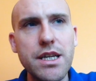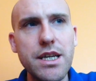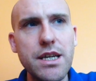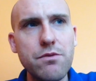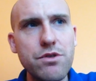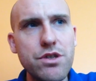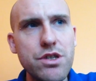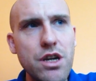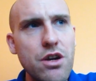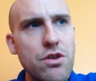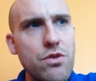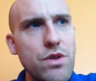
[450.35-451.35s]
it was
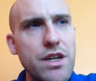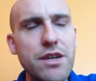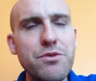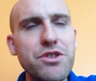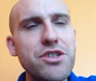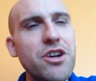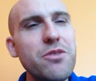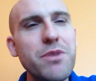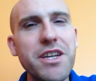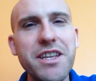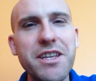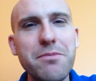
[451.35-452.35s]
so, and there was so
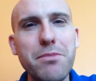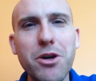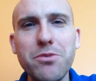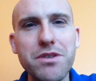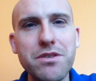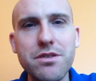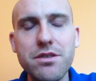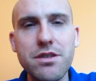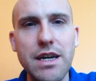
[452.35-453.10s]
many of them moments